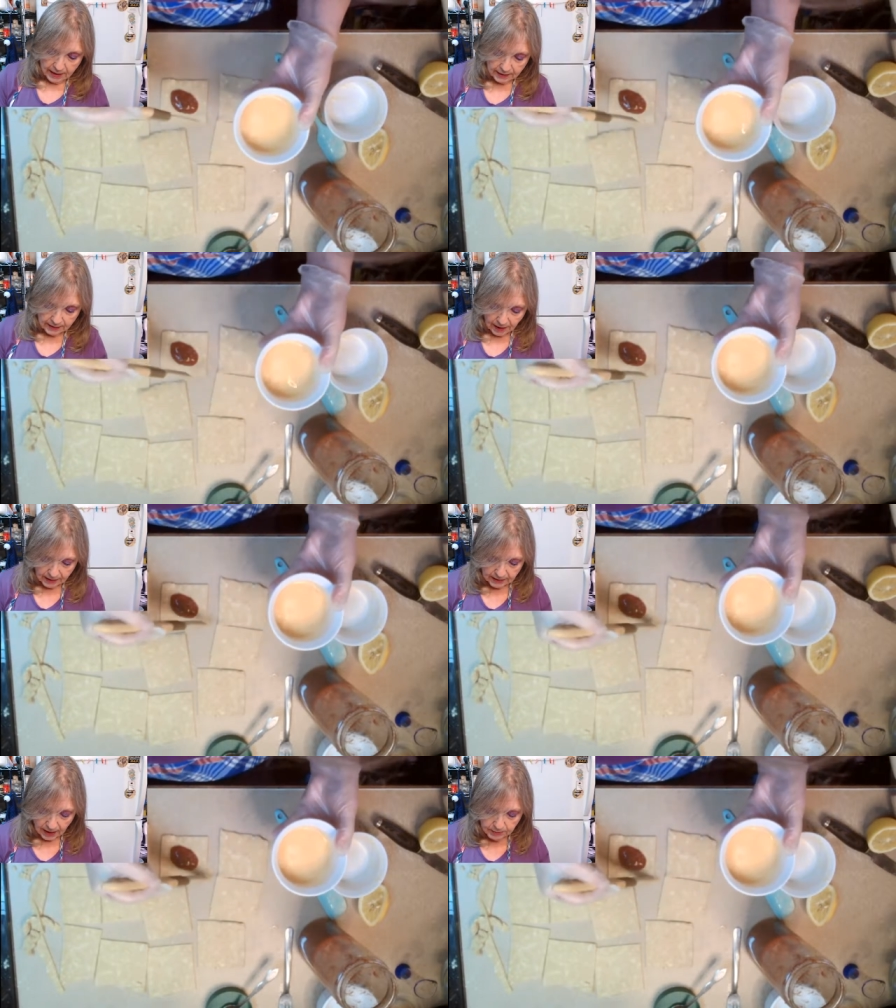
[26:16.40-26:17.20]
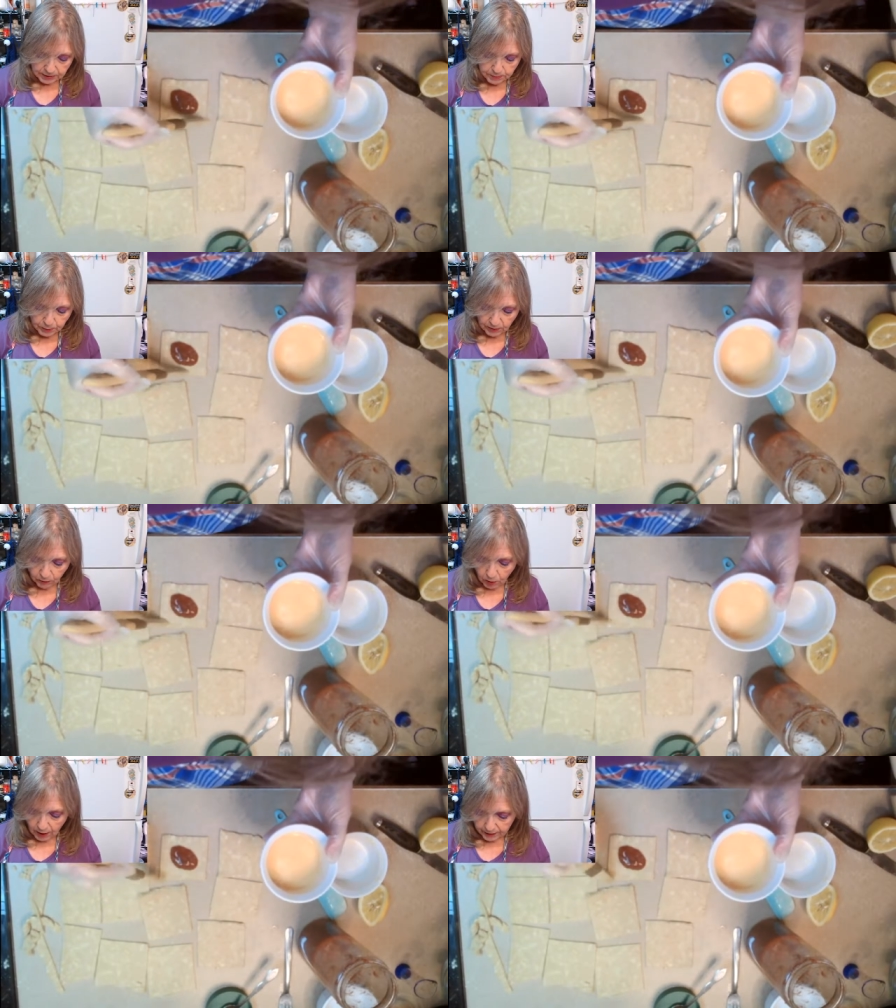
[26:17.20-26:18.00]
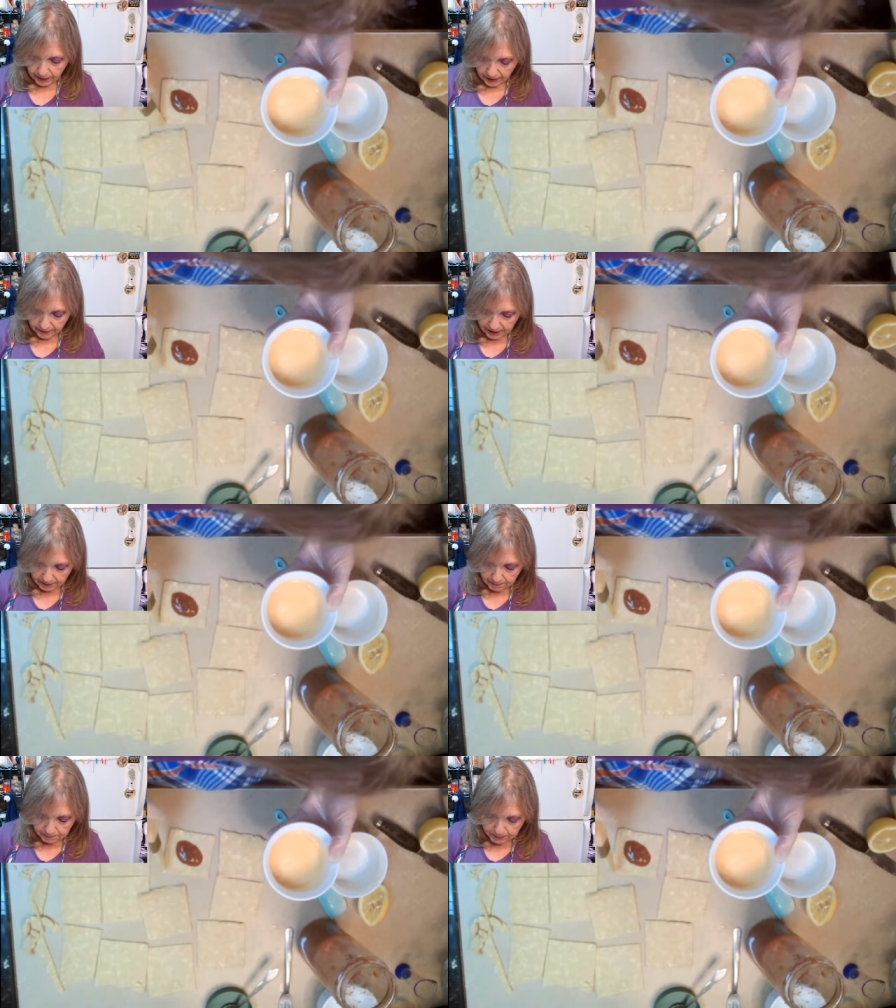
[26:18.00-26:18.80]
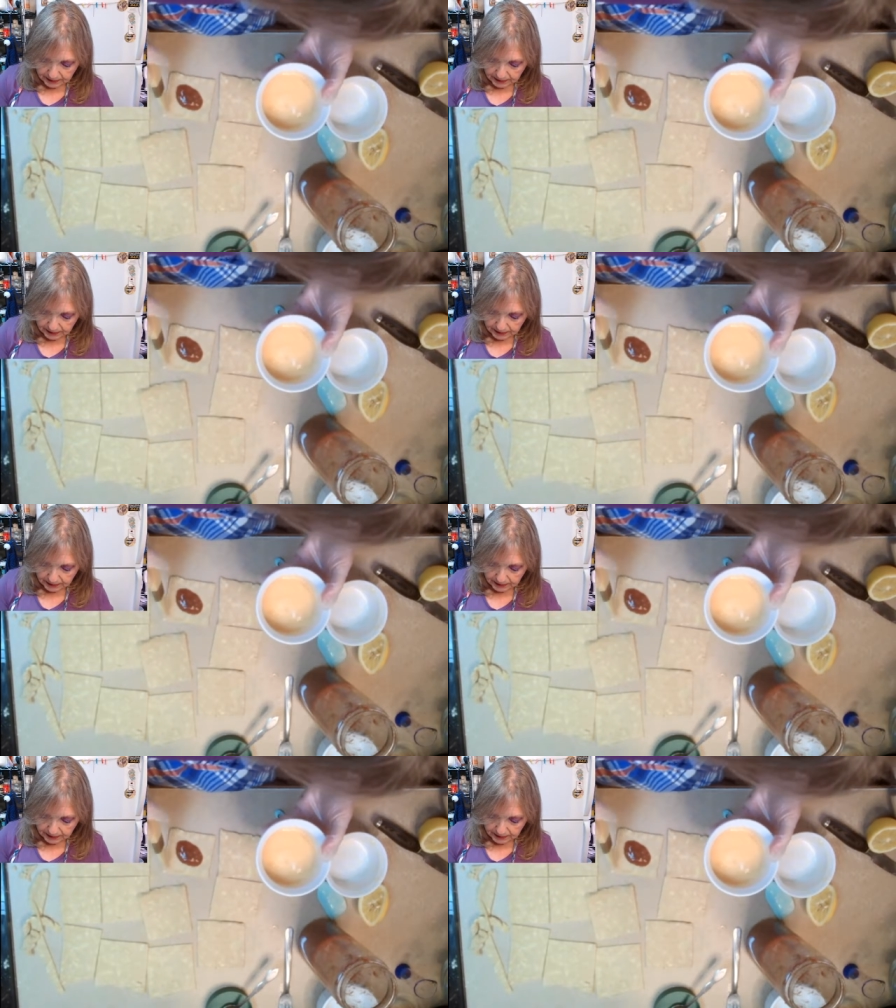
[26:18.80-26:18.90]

and a tablespoon of water and then